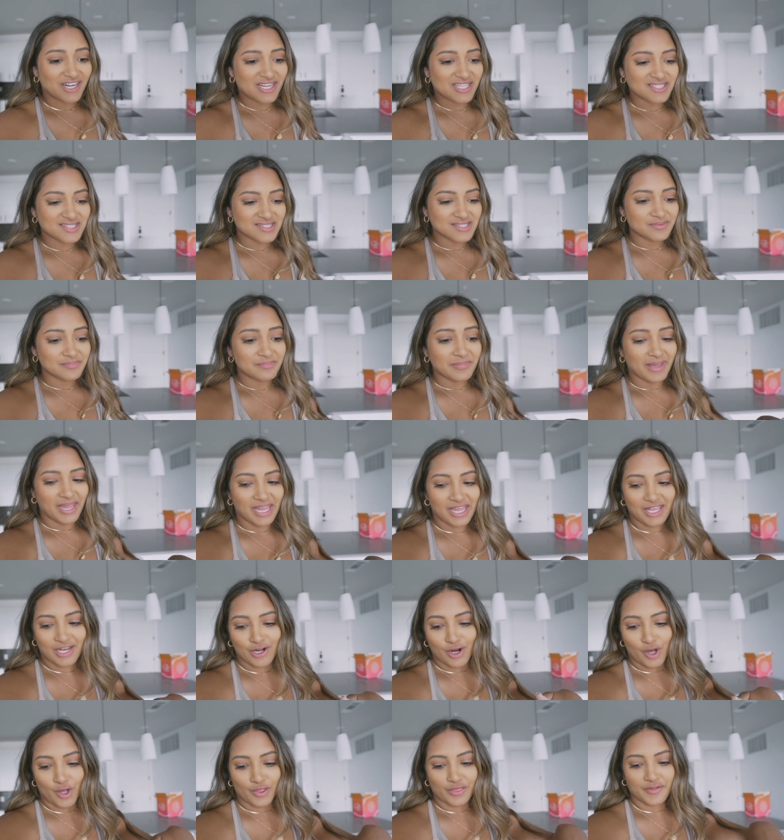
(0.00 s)
is some
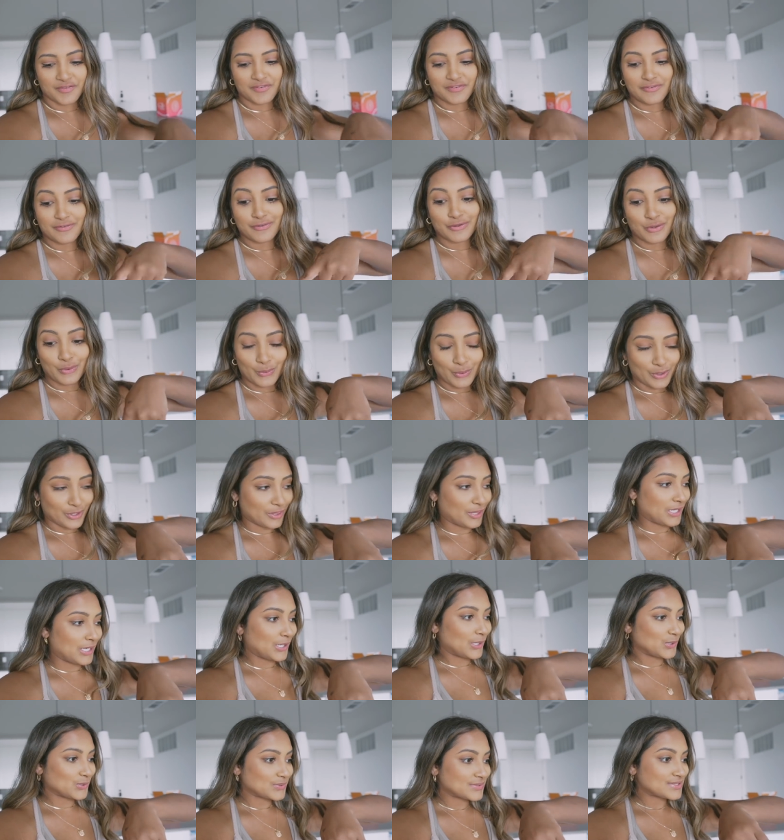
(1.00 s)
paint on the floor
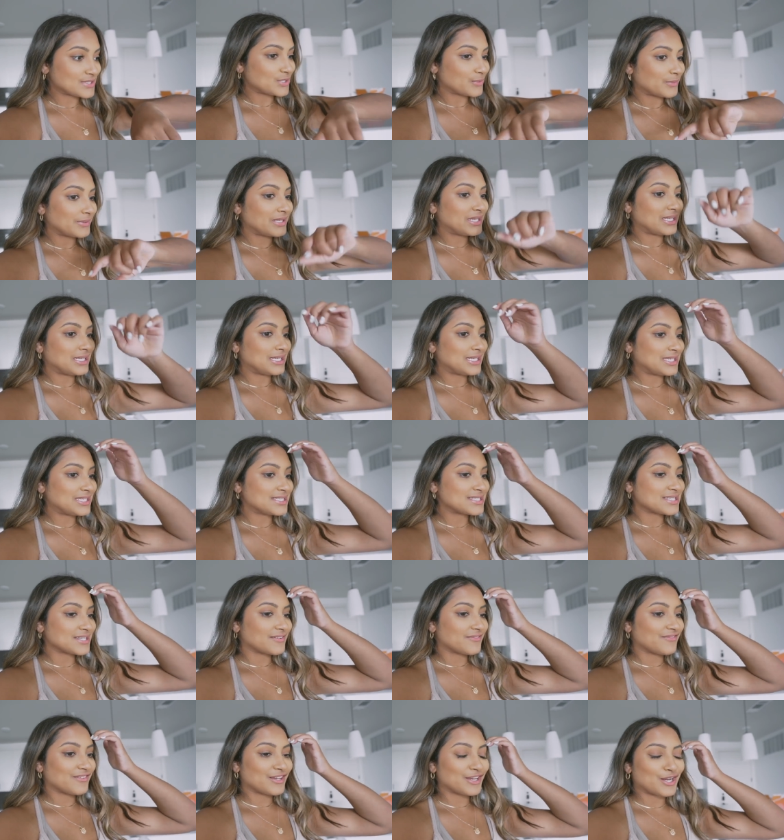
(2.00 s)
though, so we need
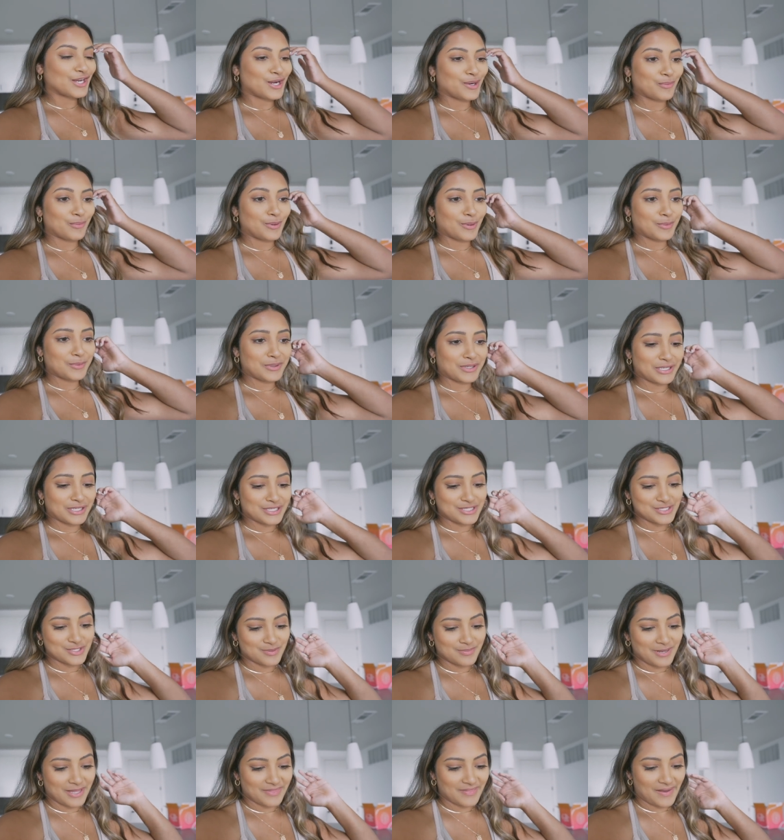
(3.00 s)
to figure out what we're gonna
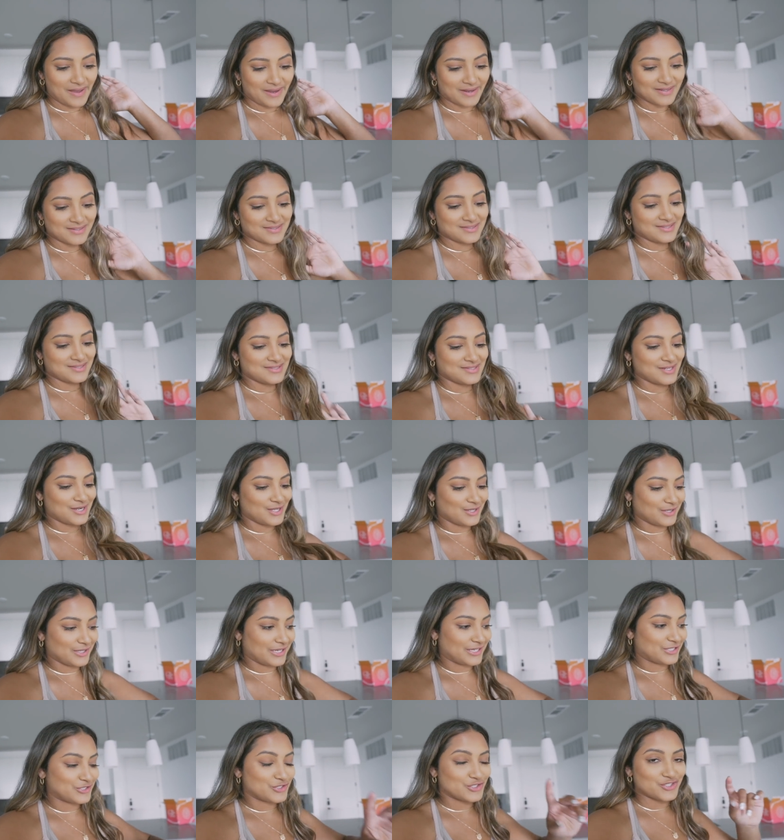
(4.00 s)
do about that because it's not
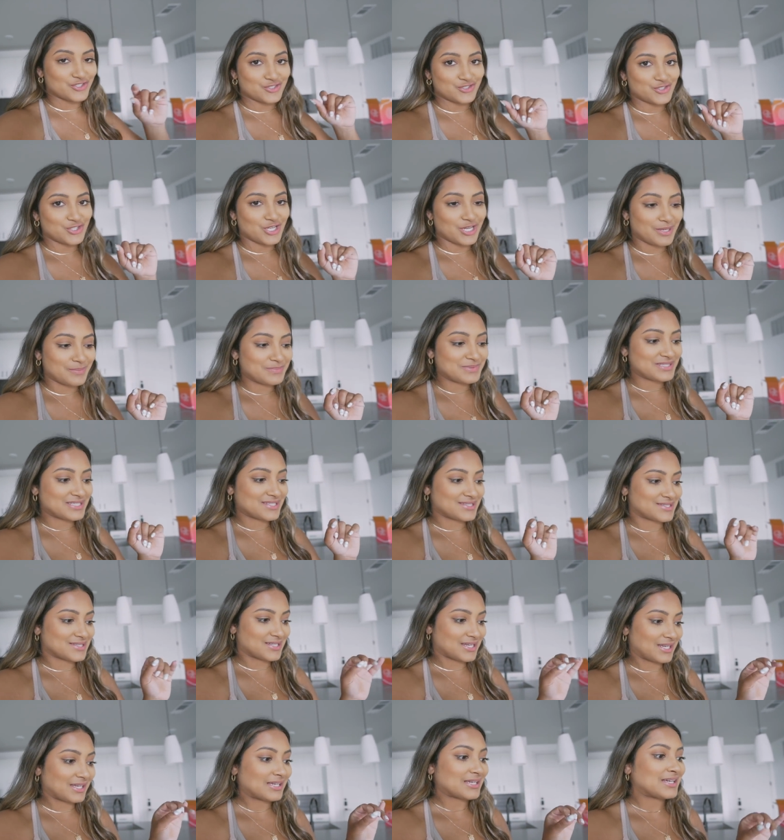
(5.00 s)
like just chips,
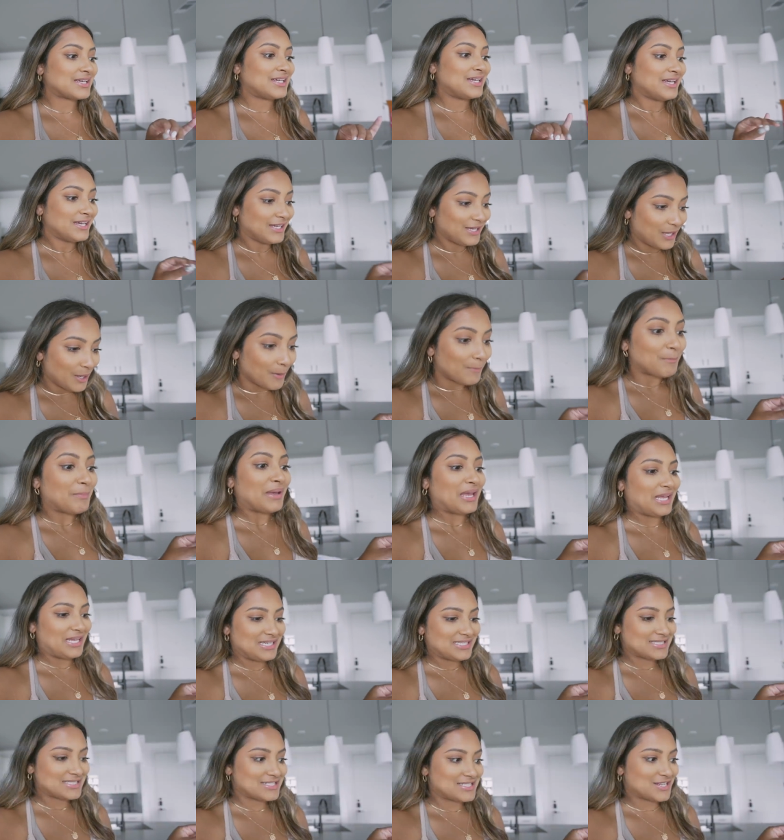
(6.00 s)
it's like
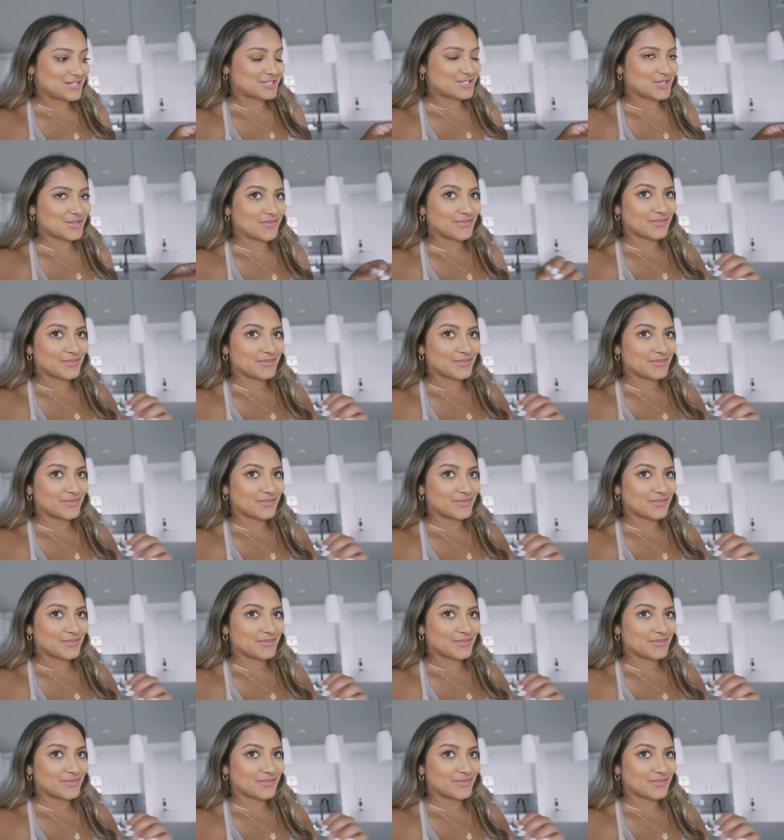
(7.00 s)
paint stuff to the